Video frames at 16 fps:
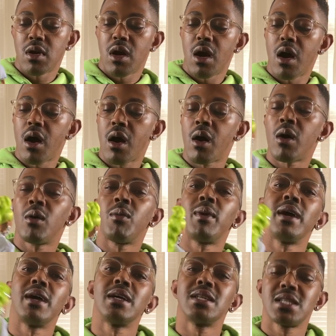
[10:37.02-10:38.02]
Oh
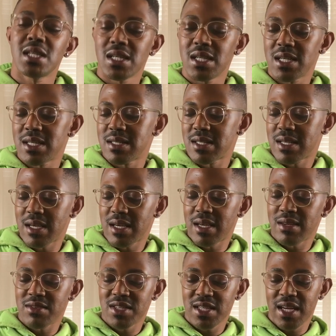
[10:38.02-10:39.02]
wait, she
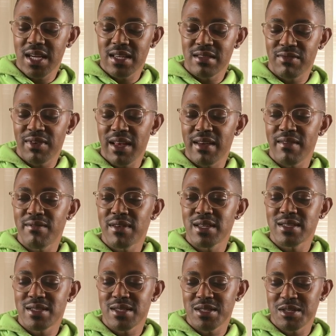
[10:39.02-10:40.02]
has flat feet,
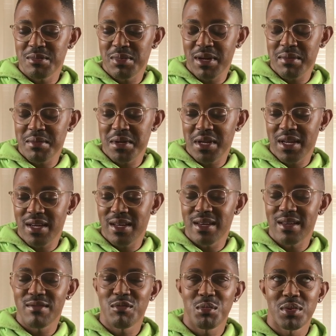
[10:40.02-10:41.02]
so she probably can't
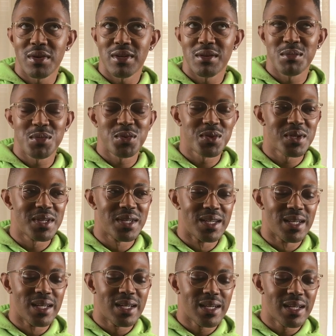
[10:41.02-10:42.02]
even put them on.
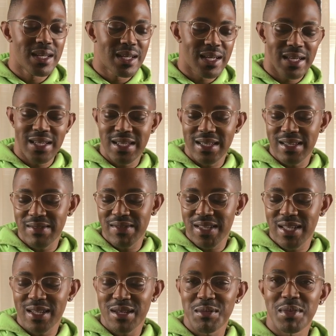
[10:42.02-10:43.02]
I didn't even
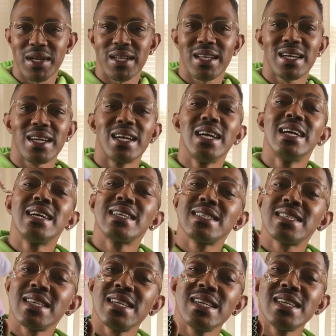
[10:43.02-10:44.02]
think about that.
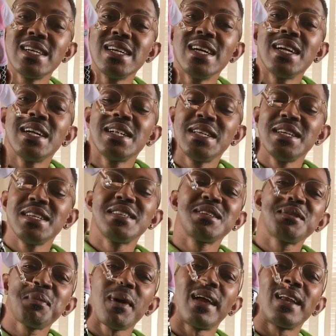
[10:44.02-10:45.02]
See, this
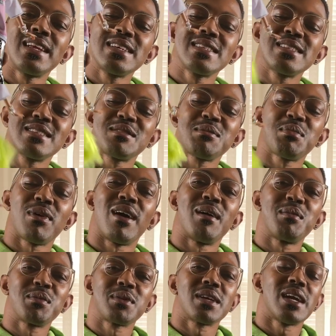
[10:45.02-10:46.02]
is why this is a
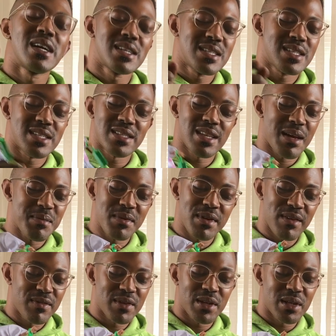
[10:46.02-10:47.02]
problem. Y'all should stop
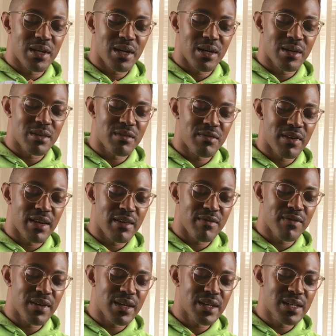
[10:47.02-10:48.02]
giving the dolls flat
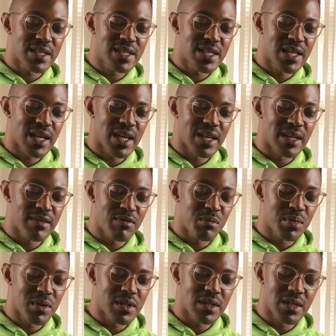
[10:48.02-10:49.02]
feet, because she can't even
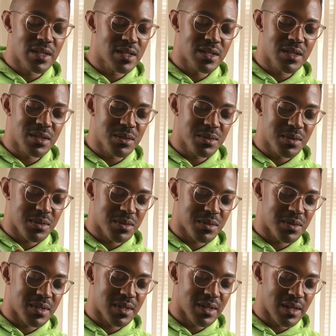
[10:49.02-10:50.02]
put these shoes on.